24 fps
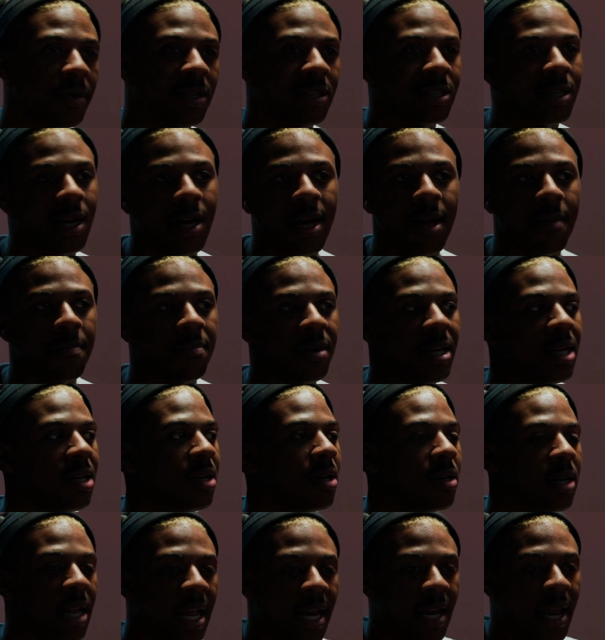Sean,
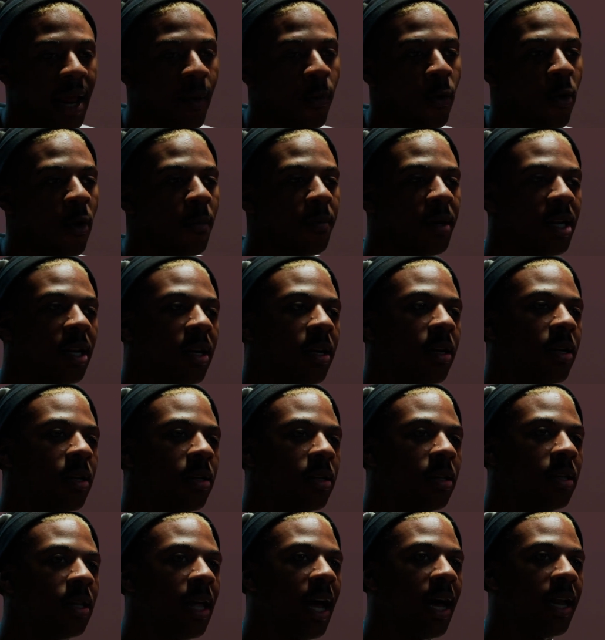they want me to,
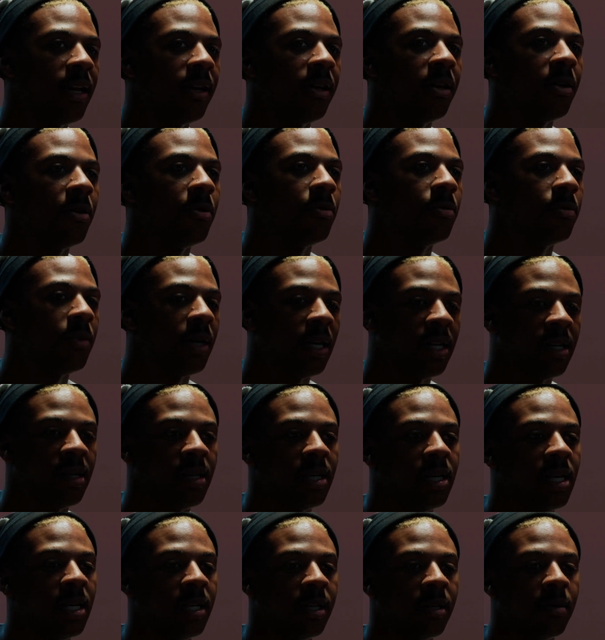a lot of them
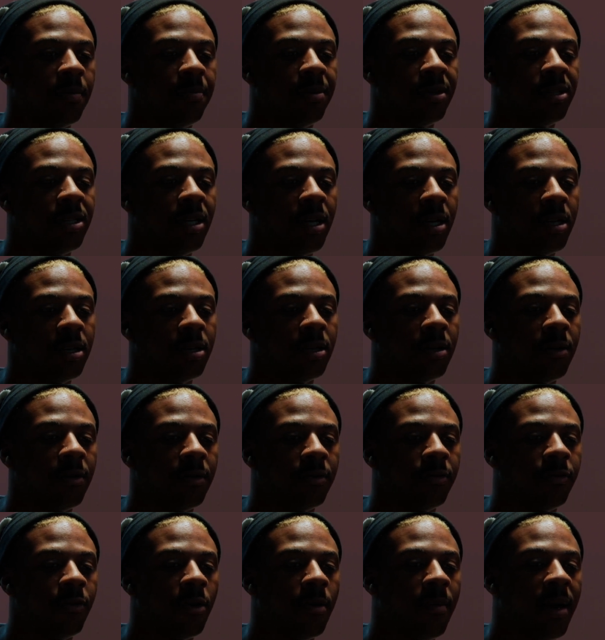in a particular
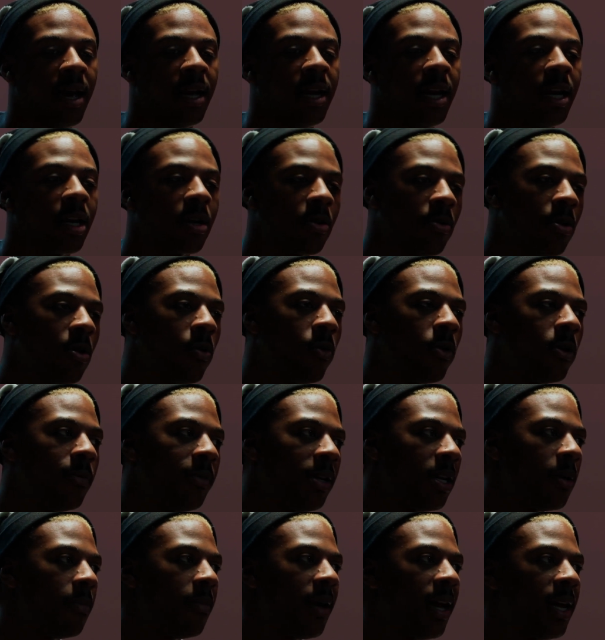format of their career want me
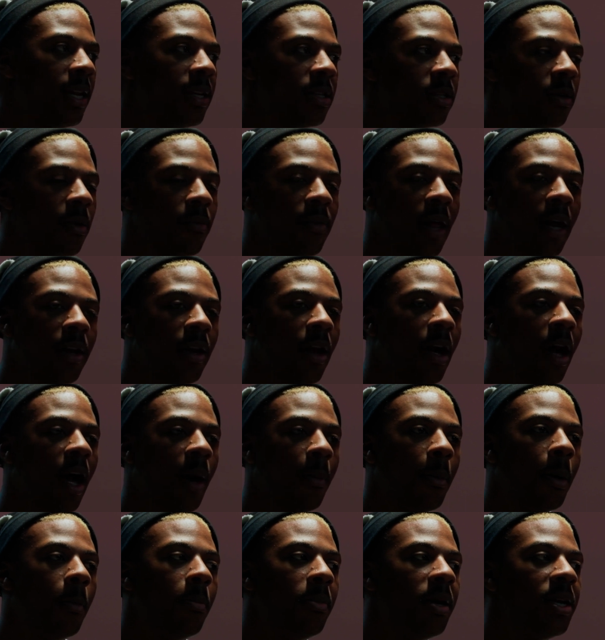to manage. I'm like, nah,
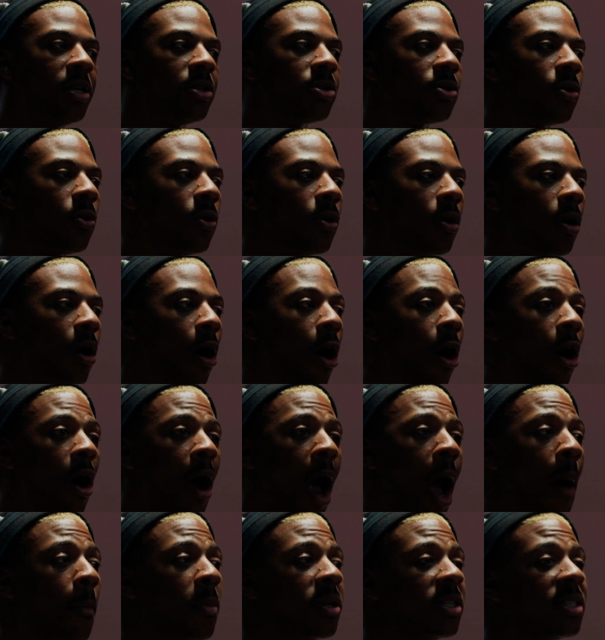I'm a mentor, or
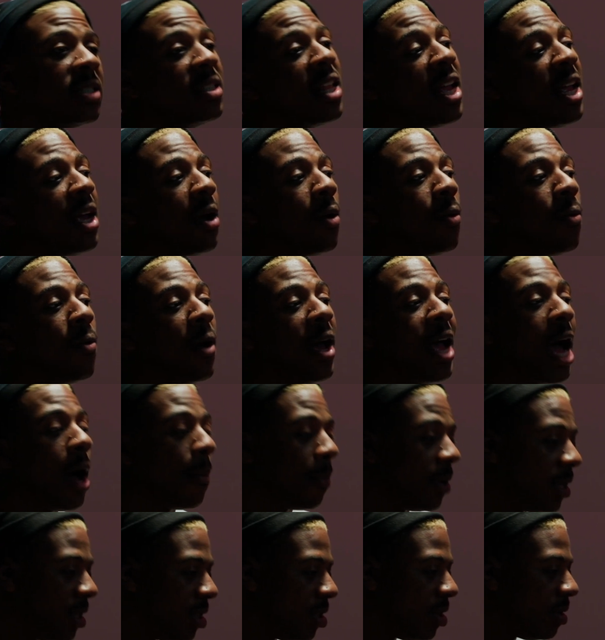I'm going to stay away. I'm
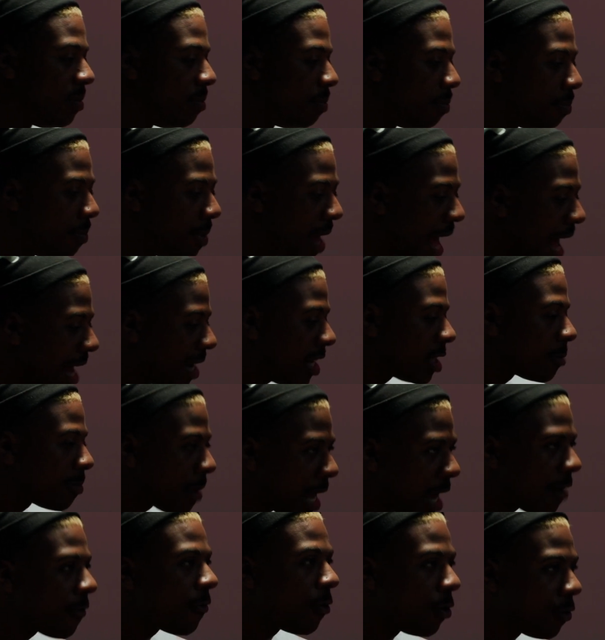going to have this
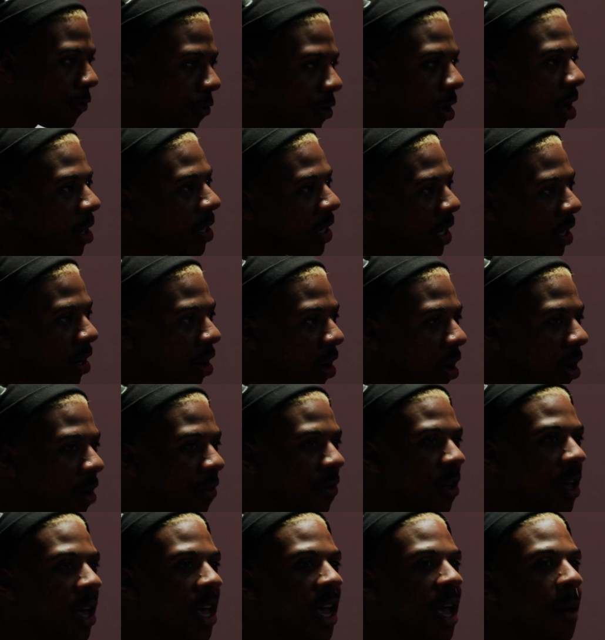platform for y'all to get off,
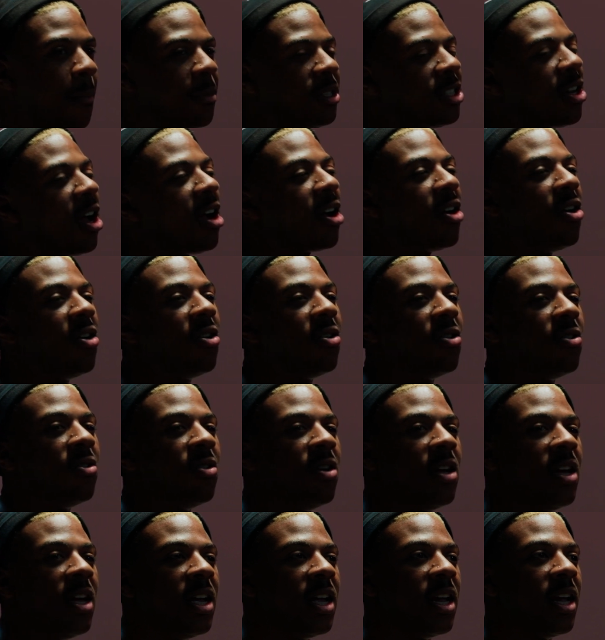but y'all going
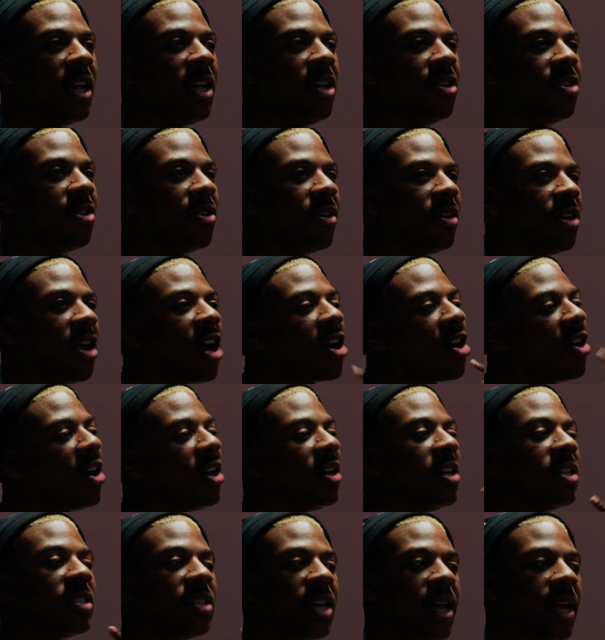to
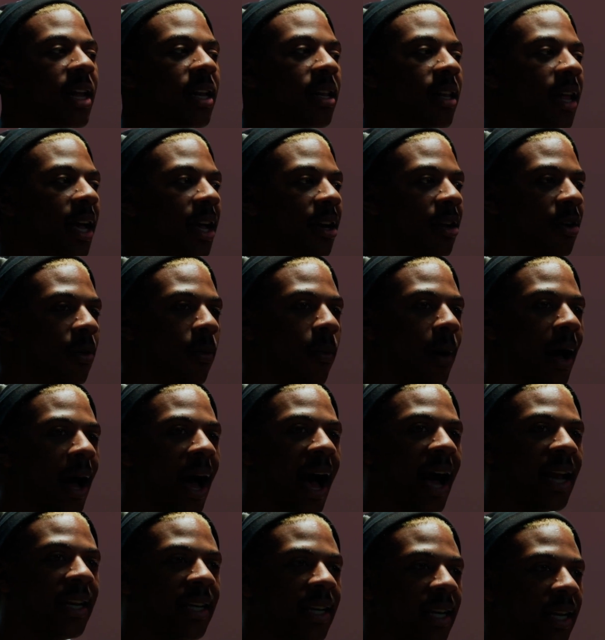understand later why
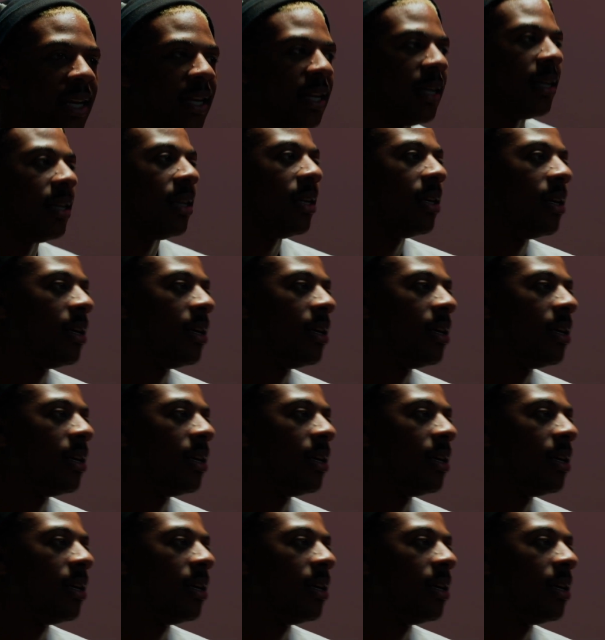I didn't,